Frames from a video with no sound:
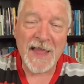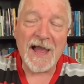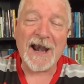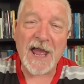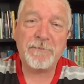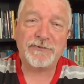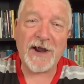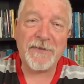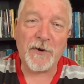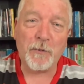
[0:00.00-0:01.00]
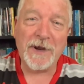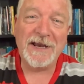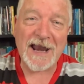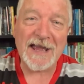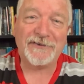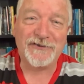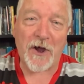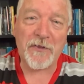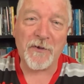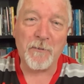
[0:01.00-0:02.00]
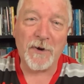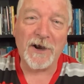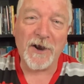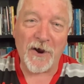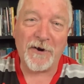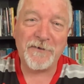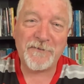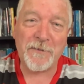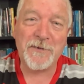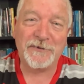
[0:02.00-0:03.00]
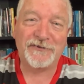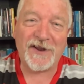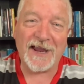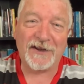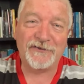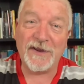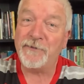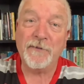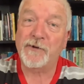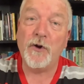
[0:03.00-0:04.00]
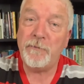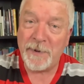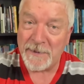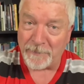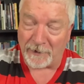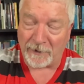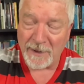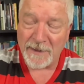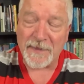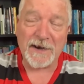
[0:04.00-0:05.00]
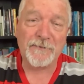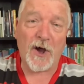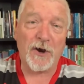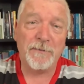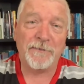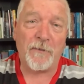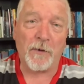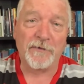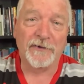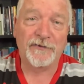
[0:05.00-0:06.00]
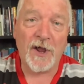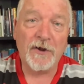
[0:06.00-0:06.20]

And I pray that we, like Jotham, will learn from the mistakes, even of good people that have gone before us,